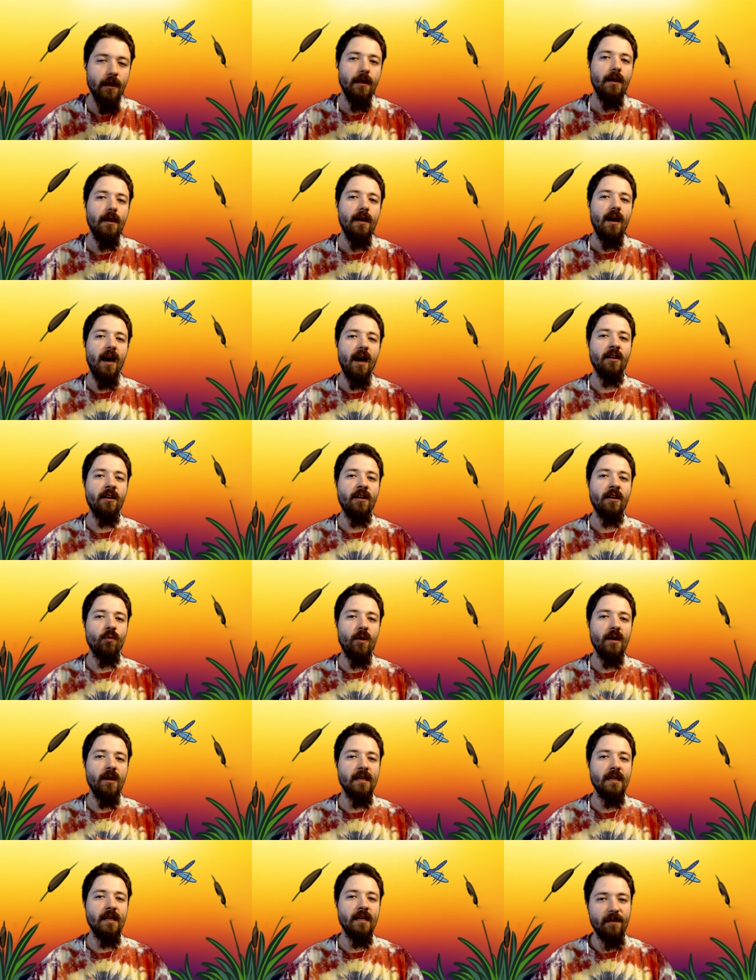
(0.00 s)
Another one
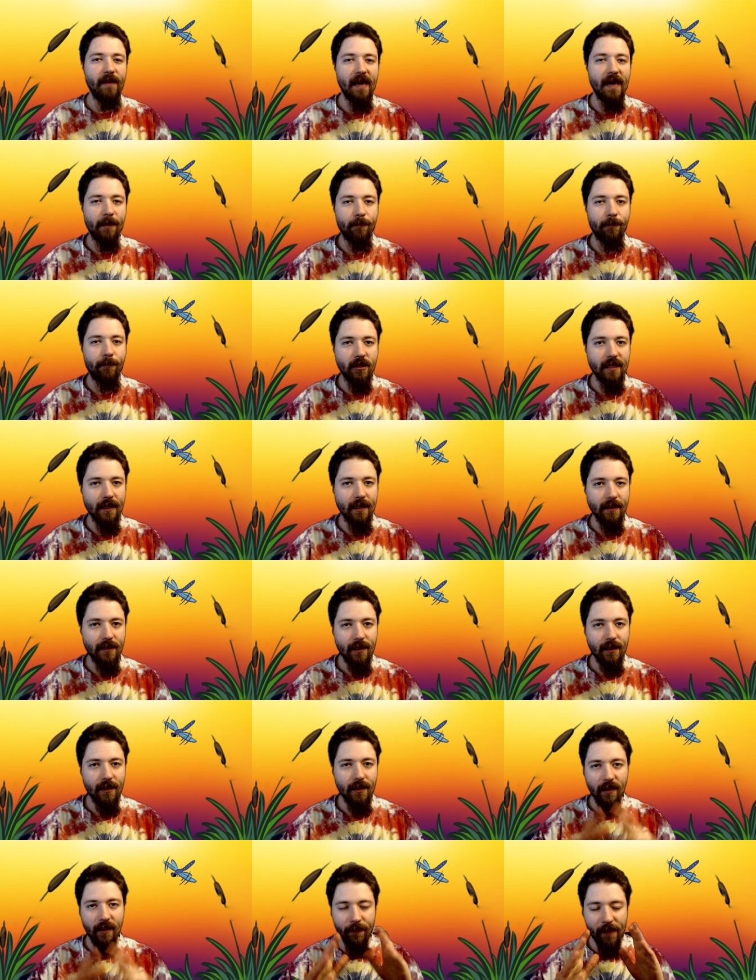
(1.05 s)
is Lamech percent.
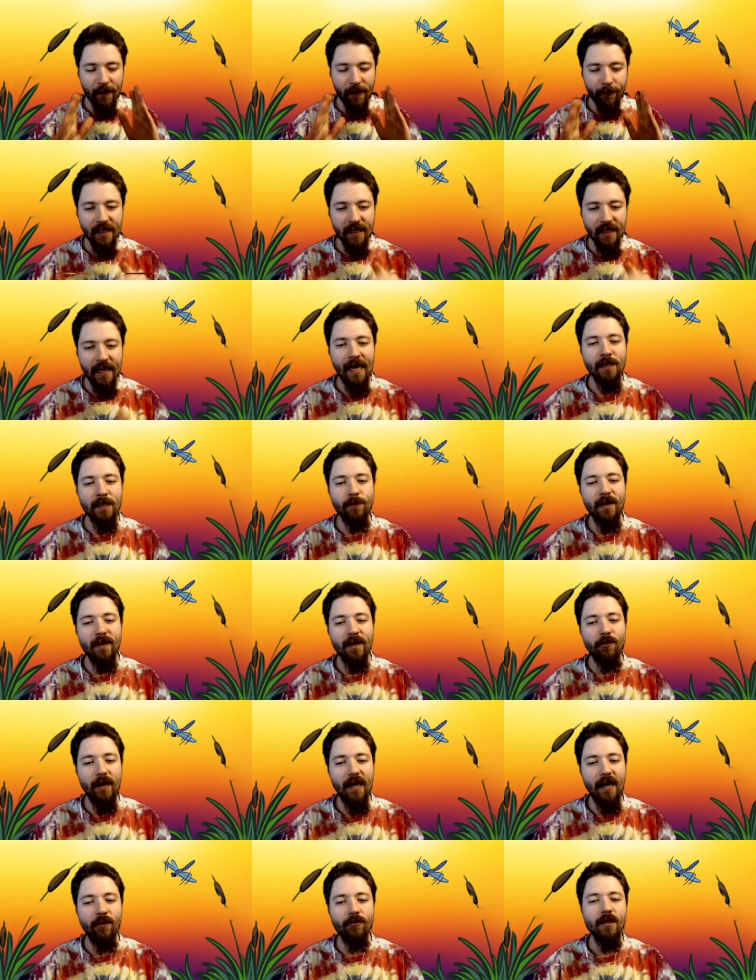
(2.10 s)
Lamech percent has been
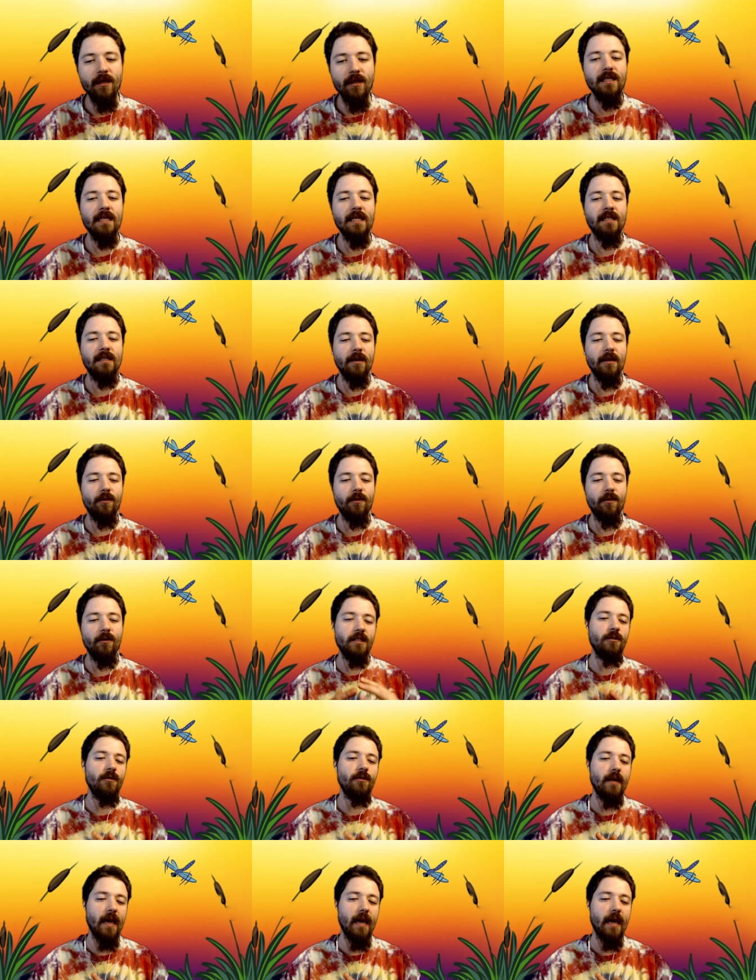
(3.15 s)
around since the original
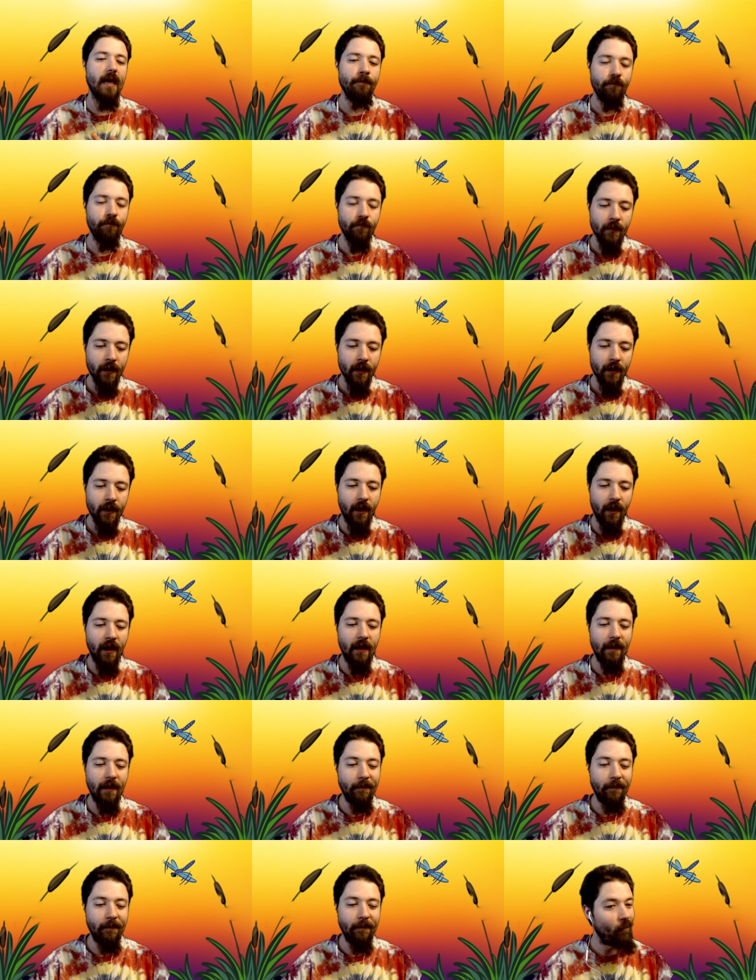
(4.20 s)
game,
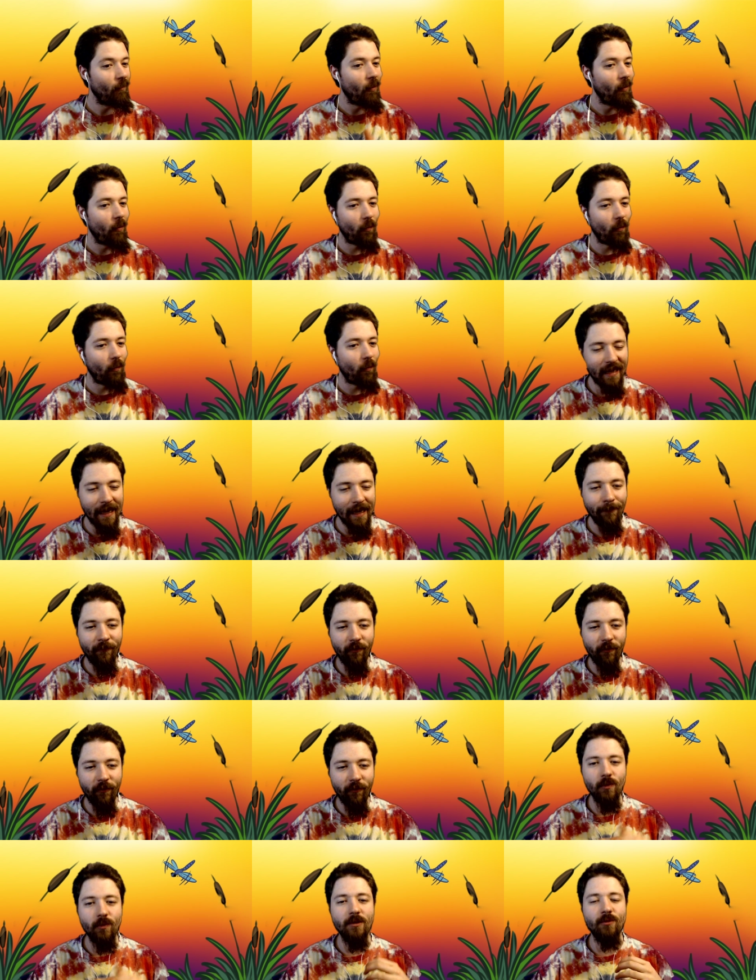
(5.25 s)
um, when the game first
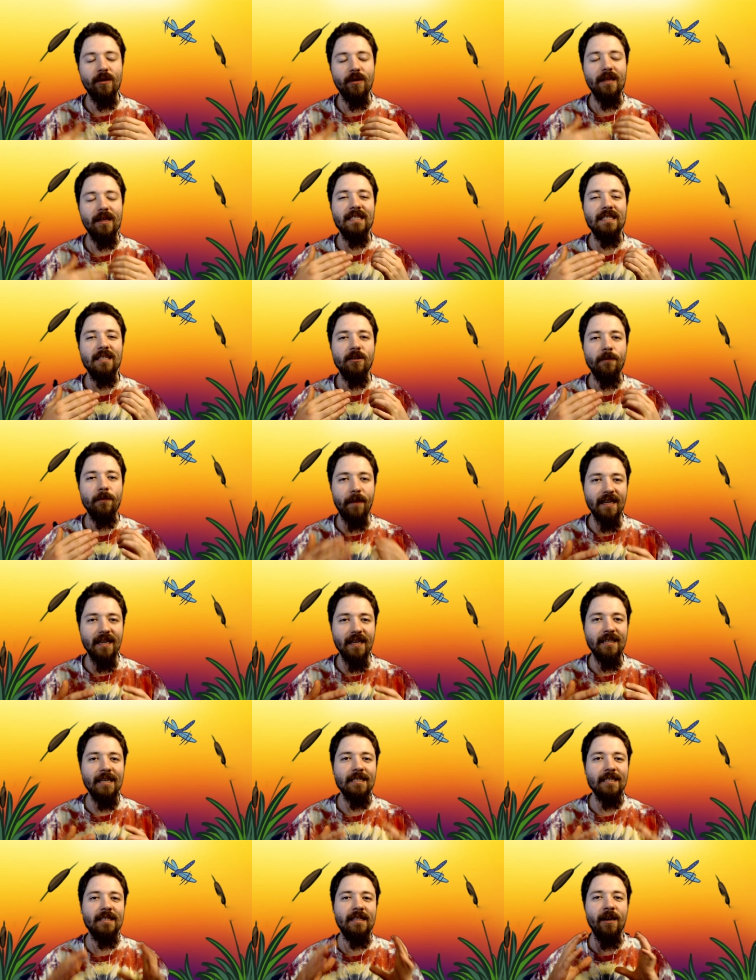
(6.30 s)
was released to beta
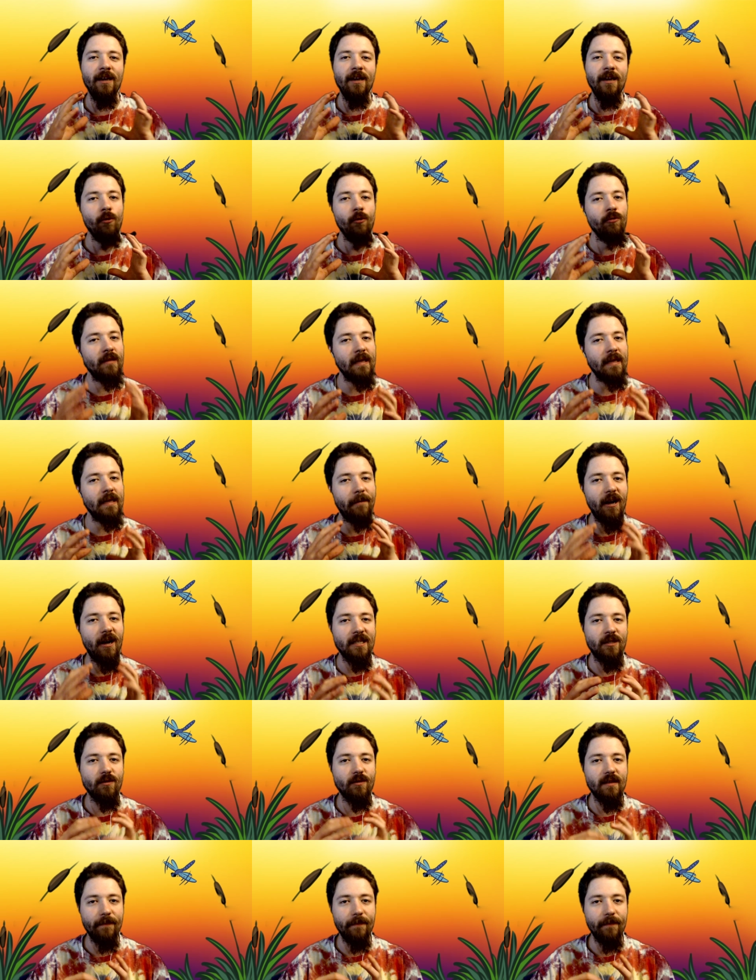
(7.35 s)
test, the only boss was
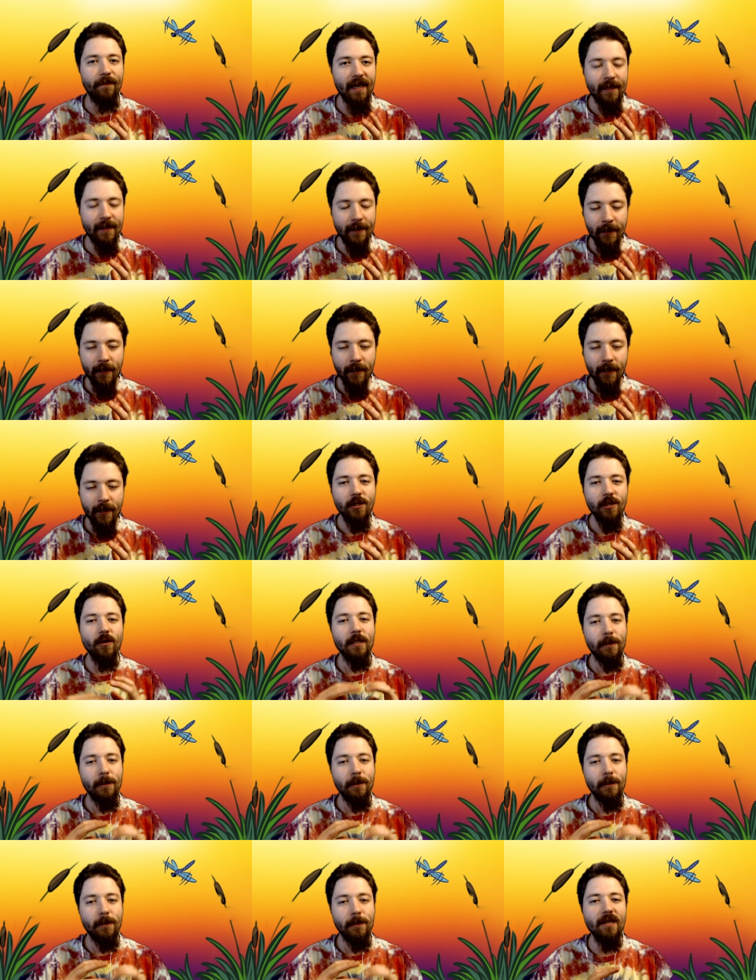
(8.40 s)
Lamech. So the
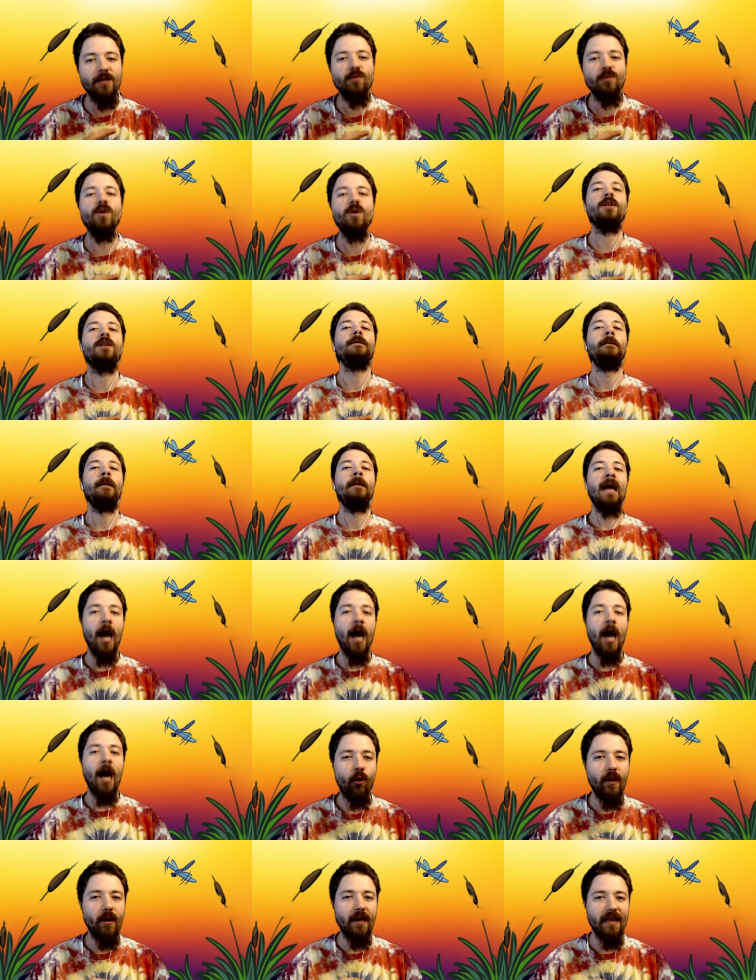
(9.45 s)
speedruns were, how
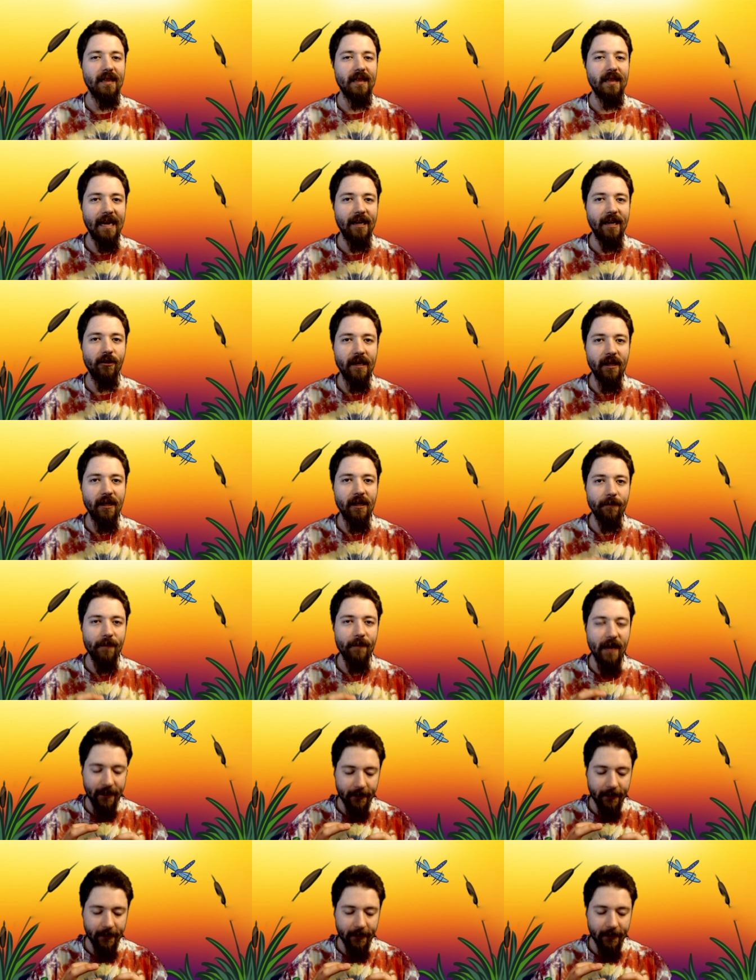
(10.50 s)
quickly can you kill Lamech?